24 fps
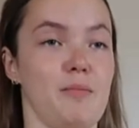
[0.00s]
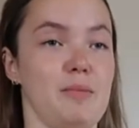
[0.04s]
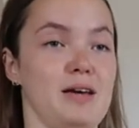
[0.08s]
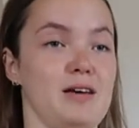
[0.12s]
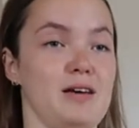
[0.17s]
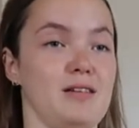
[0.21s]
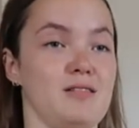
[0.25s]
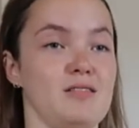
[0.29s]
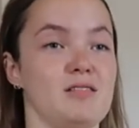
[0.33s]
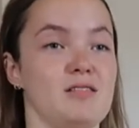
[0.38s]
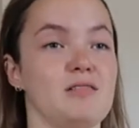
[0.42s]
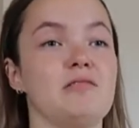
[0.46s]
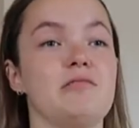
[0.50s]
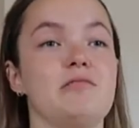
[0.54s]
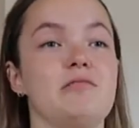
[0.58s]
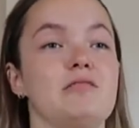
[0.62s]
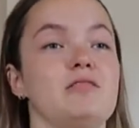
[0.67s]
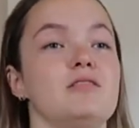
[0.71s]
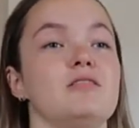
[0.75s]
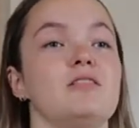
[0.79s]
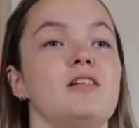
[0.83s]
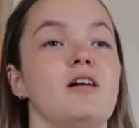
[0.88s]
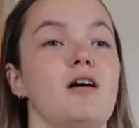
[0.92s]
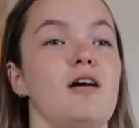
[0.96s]
I mean,
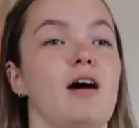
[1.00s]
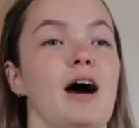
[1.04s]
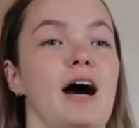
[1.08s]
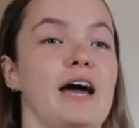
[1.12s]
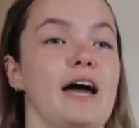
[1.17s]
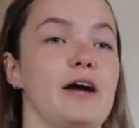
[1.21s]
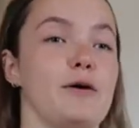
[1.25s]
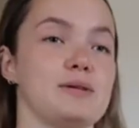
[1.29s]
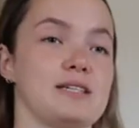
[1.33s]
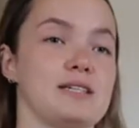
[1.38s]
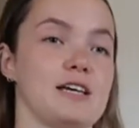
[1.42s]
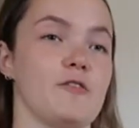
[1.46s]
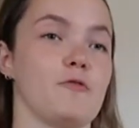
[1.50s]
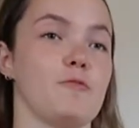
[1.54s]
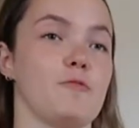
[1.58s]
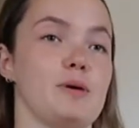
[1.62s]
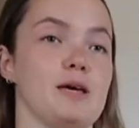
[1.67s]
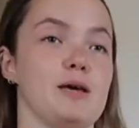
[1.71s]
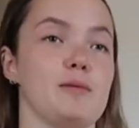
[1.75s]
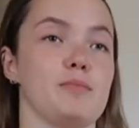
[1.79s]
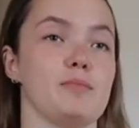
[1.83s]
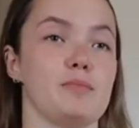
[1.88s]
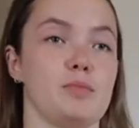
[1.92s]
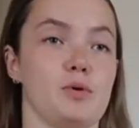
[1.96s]
I always have
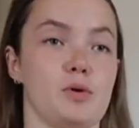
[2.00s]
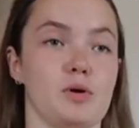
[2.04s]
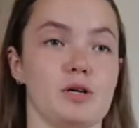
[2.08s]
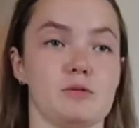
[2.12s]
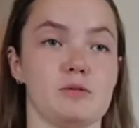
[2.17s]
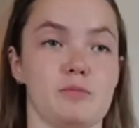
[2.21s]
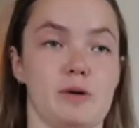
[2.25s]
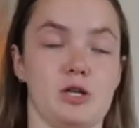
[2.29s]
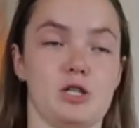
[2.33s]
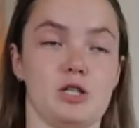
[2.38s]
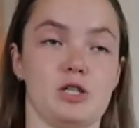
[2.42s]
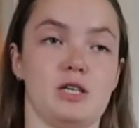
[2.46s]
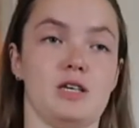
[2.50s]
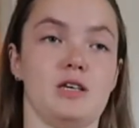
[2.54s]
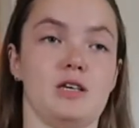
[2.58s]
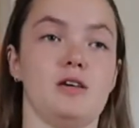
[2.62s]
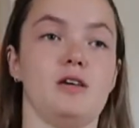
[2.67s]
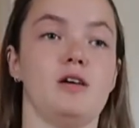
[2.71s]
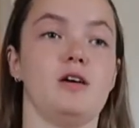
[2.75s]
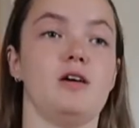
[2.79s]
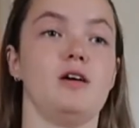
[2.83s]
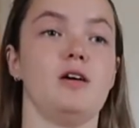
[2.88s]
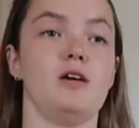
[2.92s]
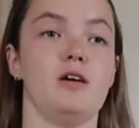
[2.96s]
been, but
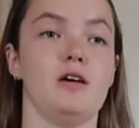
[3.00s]
especially